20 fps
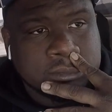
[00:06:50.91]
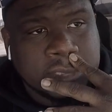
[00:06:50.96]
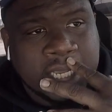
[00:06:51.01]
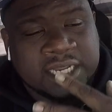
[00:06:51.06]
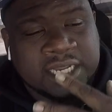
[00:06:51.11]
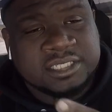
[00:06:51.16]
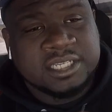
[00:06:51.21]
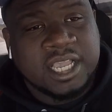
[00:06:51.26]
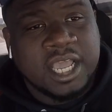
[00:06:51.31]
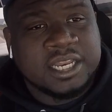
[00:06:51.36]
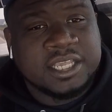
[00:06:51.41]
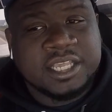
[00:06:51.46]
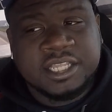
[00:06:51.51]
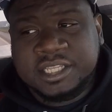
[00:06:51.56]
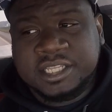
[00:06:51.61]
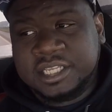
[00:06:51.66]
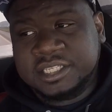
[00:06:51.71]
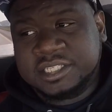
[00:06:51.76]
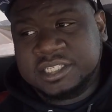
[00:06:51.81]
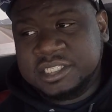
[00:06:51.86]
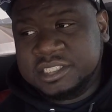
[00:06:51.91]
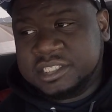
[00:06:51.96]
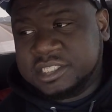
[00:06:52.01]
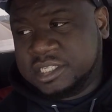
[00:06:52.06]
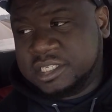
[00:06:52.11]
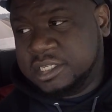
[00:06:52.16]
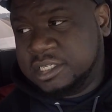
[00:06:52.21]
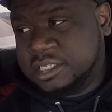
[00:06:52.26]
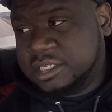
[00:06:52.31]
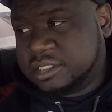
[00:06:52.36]
I just got to get that
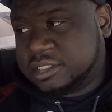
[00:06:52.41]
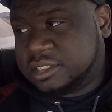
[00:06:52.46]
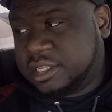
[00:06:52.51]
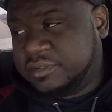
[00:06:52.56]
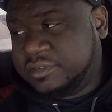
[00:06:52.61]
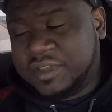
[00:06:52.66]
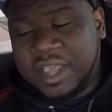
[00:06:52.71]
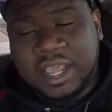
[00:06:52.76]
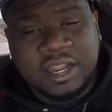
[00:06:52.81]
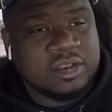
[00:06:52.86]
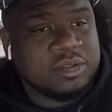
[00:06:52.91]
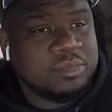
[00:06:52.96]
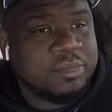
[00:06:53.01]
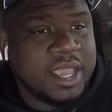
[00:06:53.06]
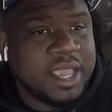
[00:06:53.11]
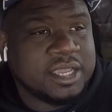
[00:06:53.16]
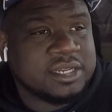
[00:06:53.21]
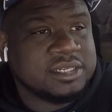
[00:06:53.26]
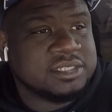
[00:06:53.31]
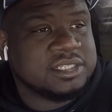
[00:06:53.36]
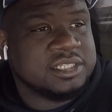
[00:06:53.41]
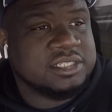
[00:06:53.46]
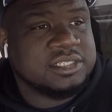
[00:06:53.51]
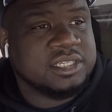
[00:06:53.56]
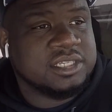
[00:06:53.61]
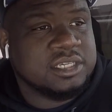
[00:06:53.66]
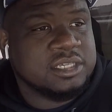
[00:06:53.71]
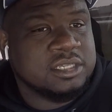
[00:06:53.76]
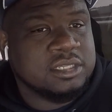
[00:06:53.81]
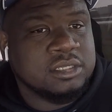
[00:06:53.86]
C10, the stuff out of the back of the
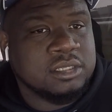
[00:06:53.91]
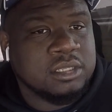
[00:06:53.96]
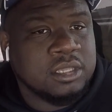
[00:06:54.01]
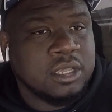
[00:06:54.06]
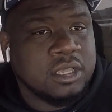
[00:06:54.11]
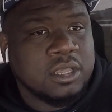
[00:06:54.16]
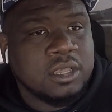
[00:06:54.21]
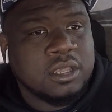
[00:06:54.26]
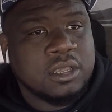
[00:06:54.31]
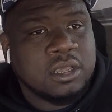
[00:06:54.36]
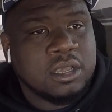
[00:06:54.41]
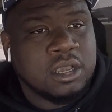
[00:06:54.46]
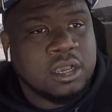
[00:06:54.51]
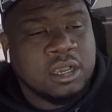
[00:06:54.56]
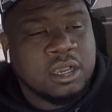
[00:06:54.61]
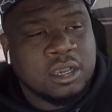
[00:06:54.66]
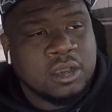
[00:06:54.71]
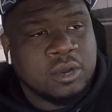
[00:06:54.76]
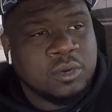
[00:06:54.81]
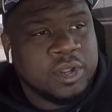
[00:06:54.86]
C10,